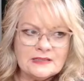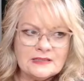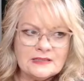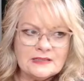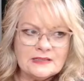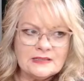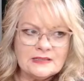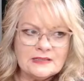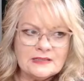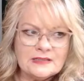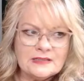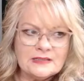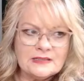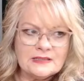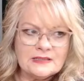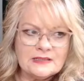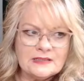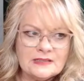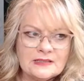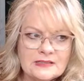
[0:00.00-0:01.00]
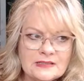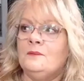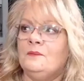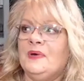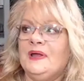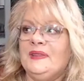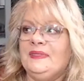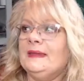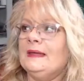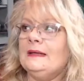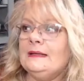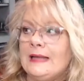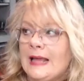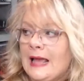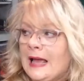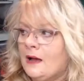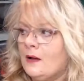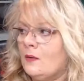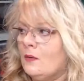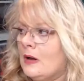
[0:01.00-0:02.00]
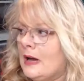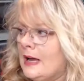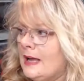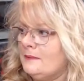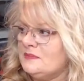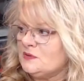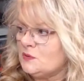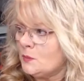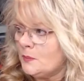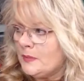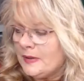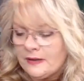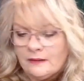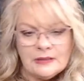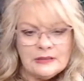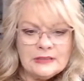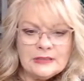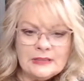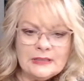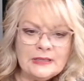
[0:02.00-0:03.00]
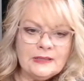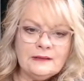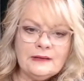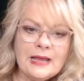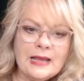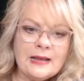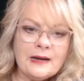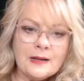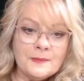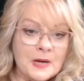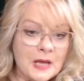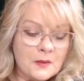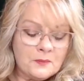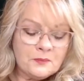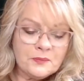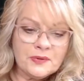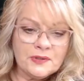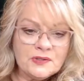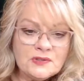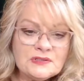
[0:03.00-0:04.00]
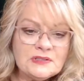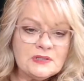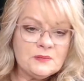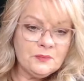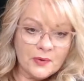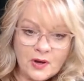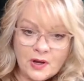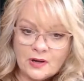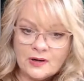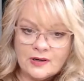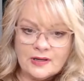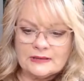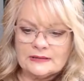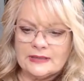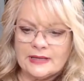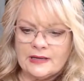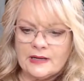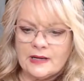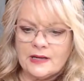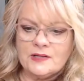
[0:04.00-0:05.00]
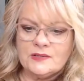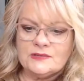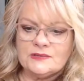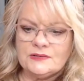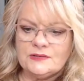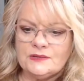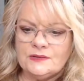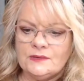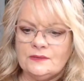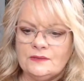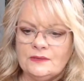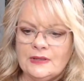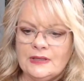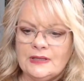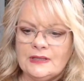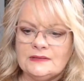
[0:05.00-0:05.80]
of anywhere. But then now I'm so buried in it, and I'm not producing product like I used to.